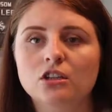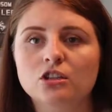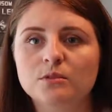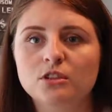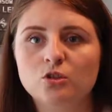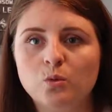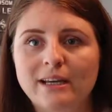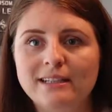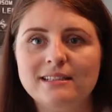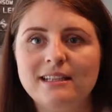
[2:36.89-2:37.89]
up to
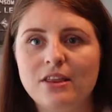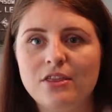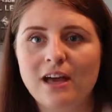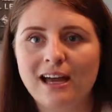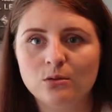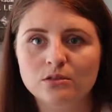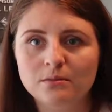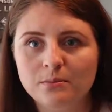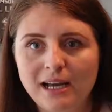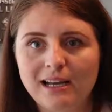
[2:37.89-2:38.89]

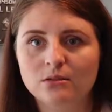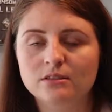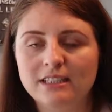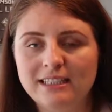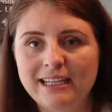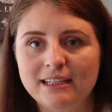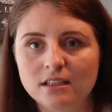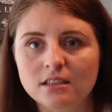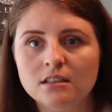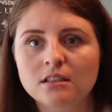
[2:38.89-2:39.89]
£20,000 a
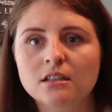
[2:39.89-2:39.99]
year